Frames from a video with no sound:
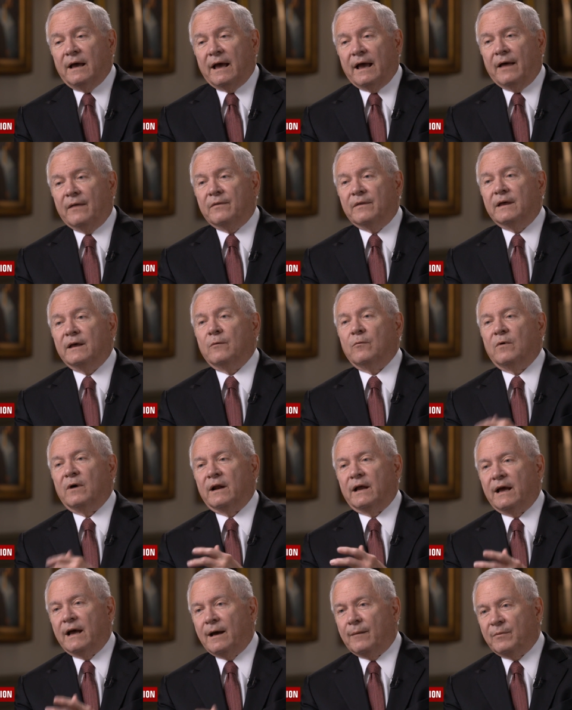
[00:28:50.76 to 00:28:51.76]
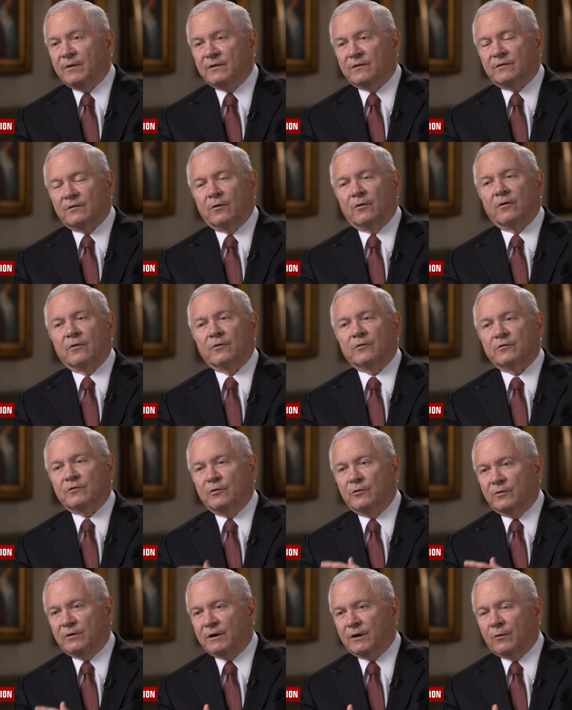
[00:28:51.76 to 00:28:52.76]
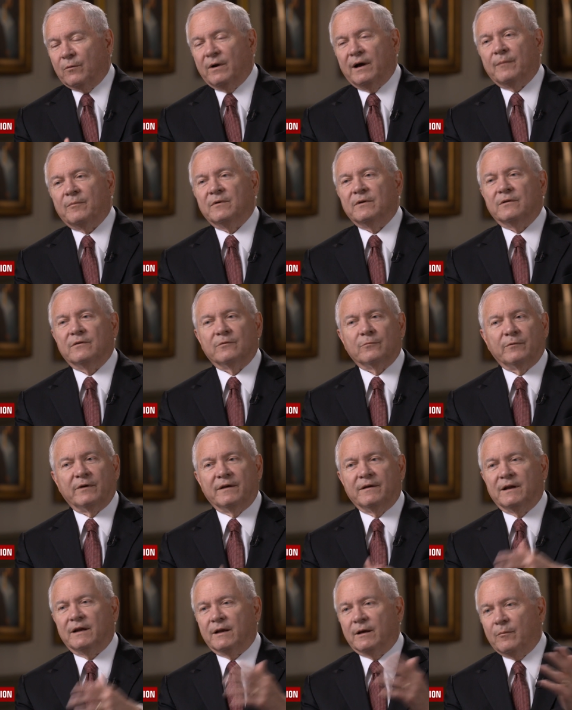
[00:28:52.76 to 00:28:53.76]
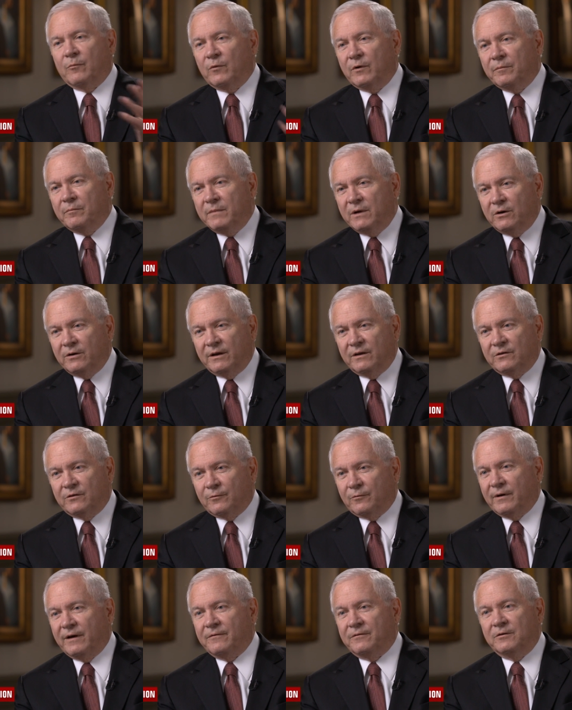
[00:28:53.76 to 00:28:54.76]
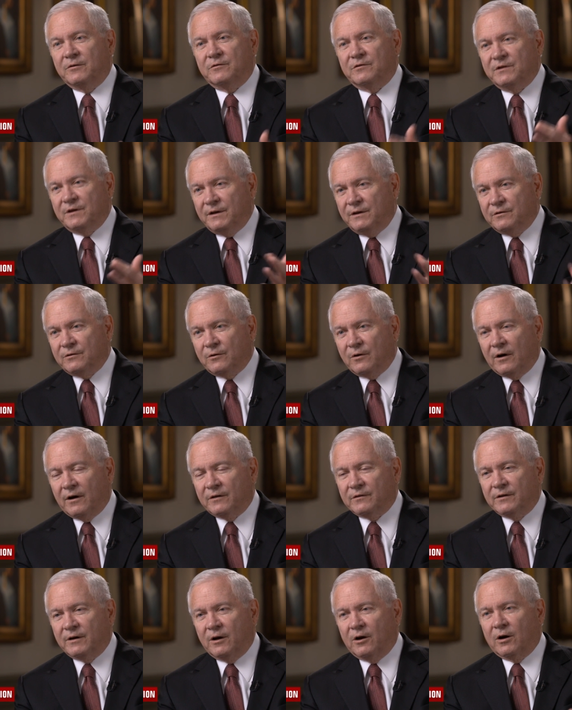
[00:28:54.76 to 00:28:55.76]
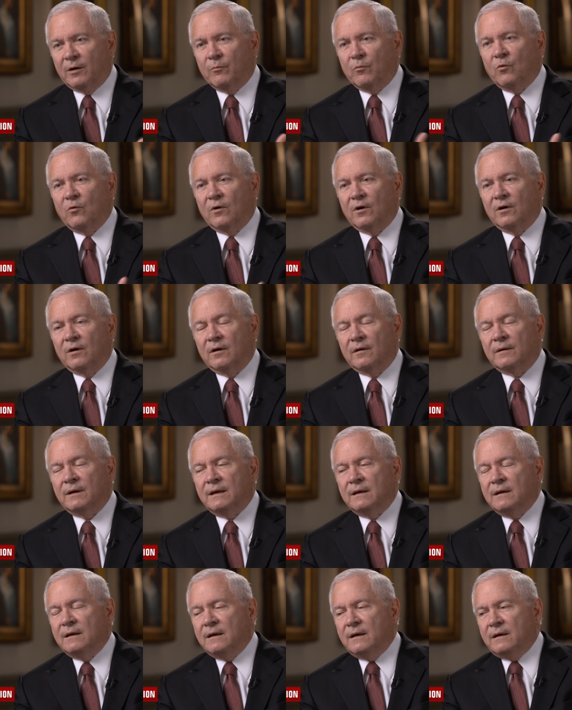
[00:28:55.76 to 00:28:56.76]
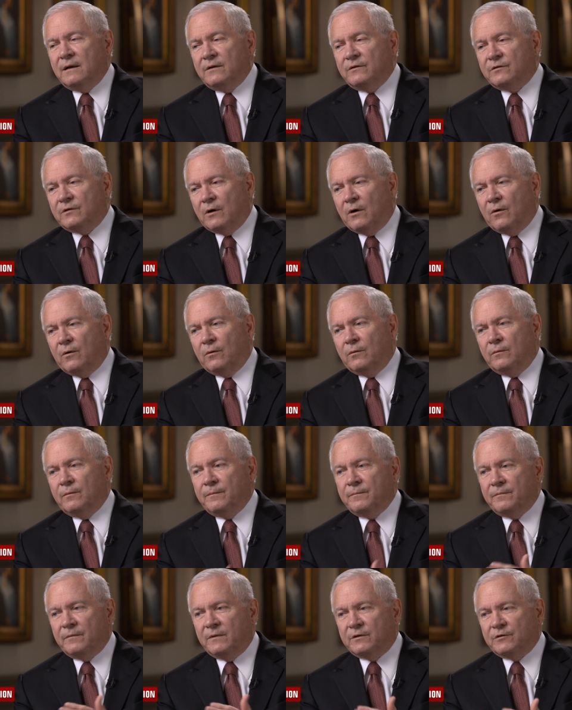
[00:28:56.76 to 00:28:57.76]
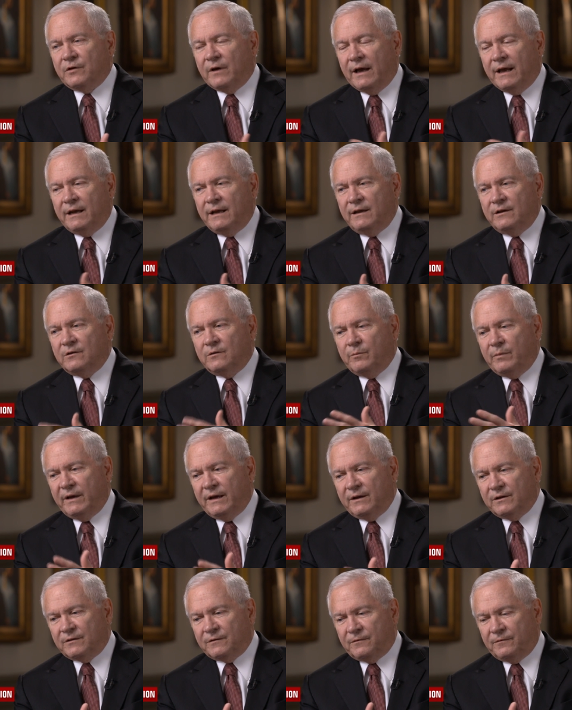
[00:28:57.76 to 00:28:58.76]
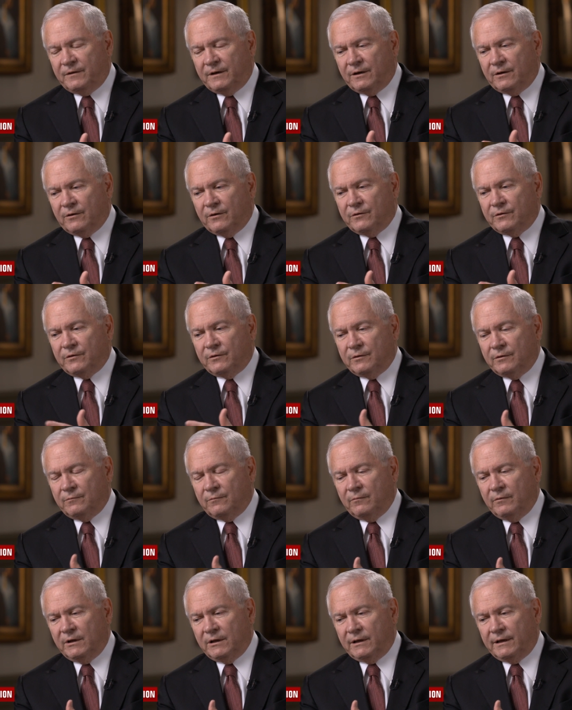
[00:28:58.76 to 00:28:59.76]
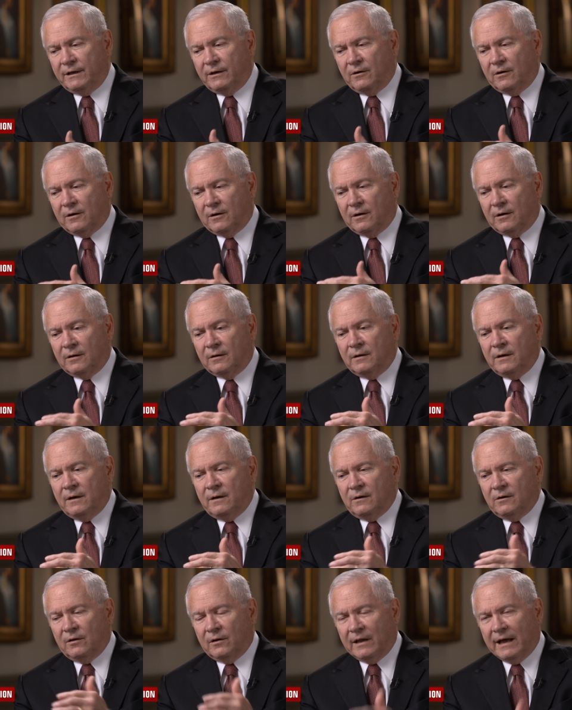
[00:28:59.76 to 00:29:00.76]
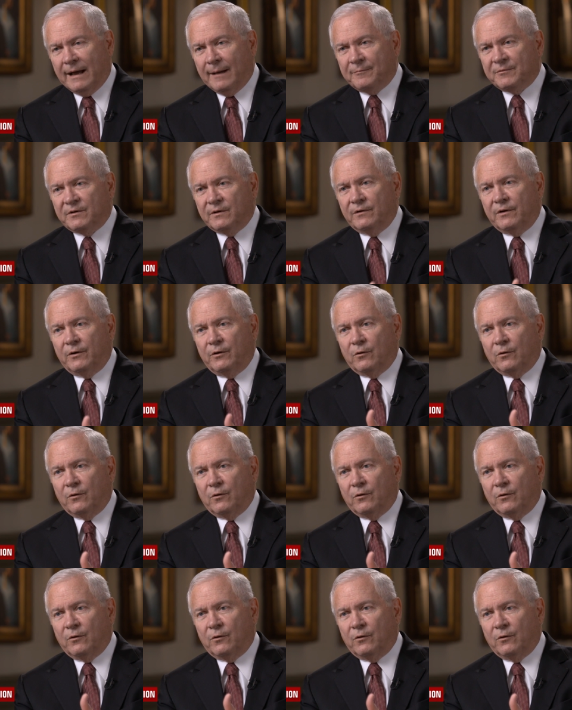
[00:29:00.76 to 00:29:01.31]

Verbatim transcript: And then what happens to all those nuclear weapons? We end up with millions of refugees crossing our border. So the Chinese biggest fears really are collapse in the